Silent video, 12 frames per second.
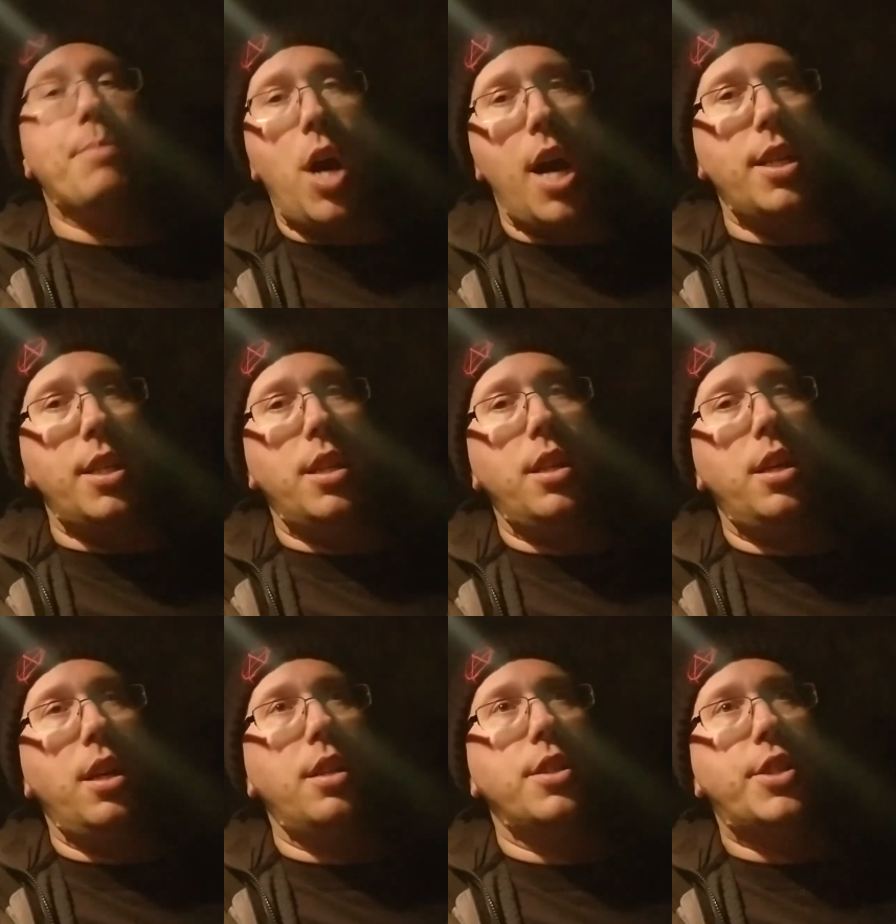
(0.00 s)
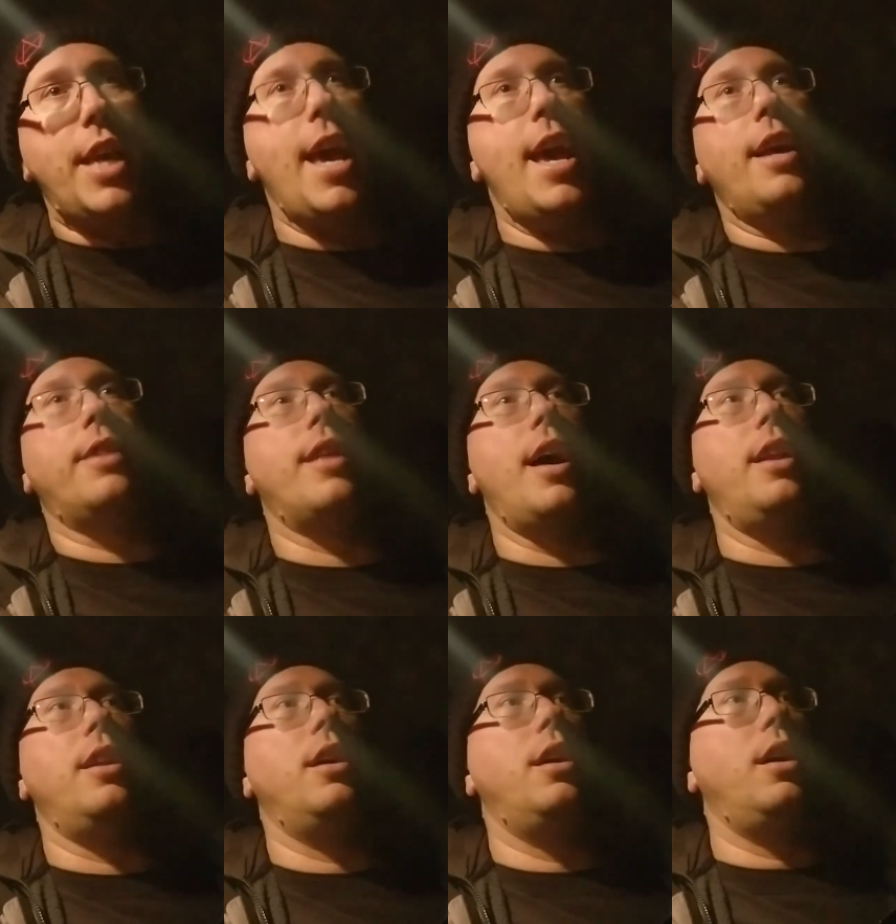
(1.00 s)
not saying that,
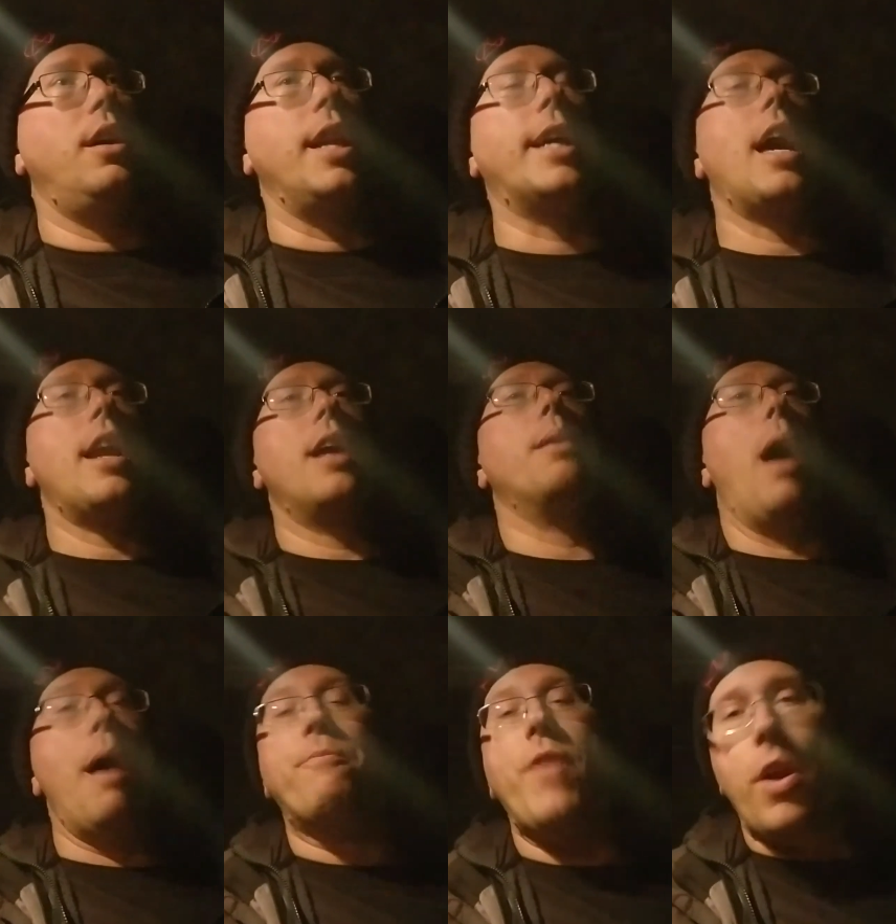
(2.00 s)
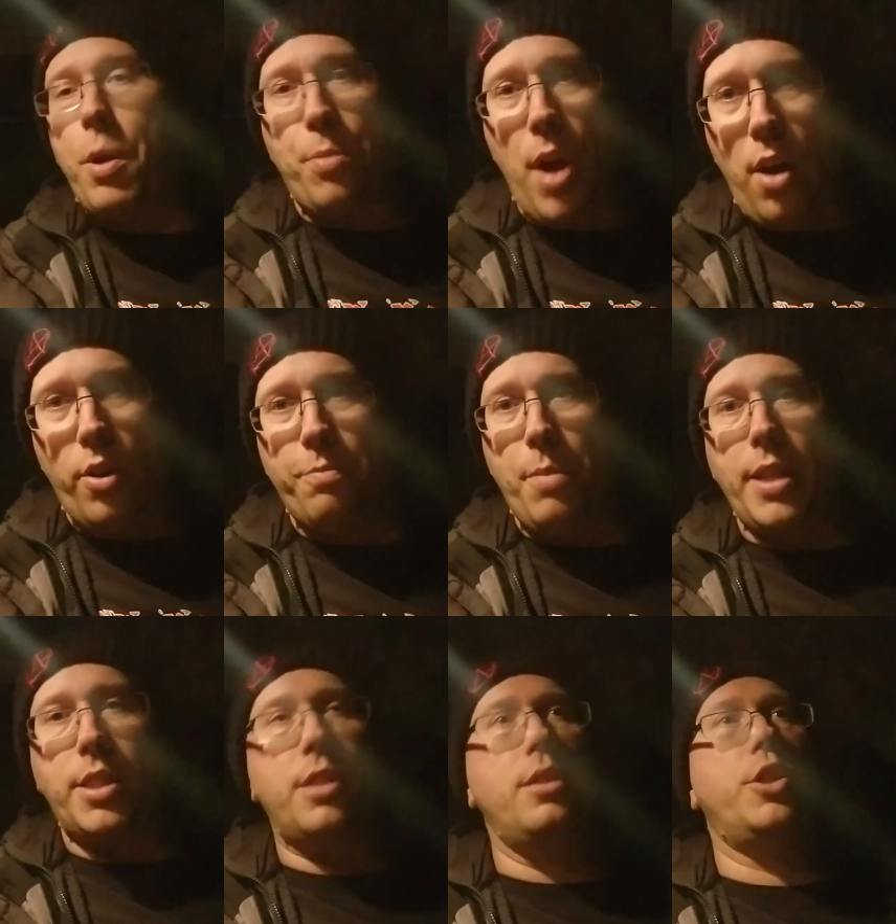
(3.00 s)
like, and I'm very proud of my
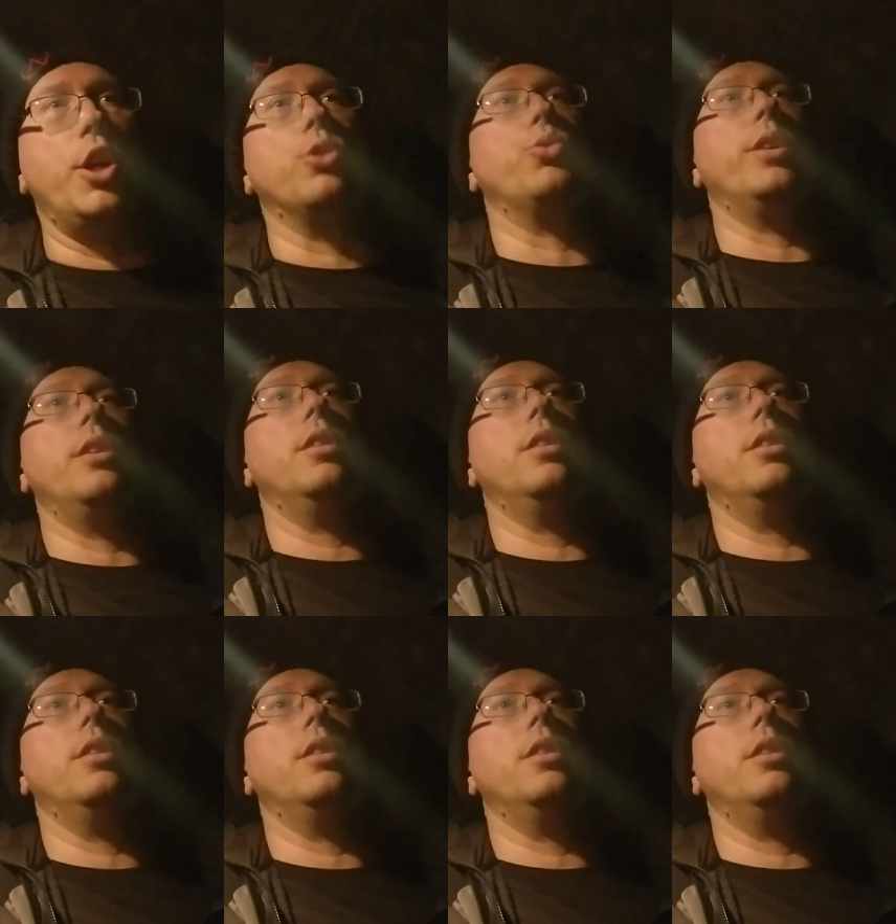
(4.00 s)
children.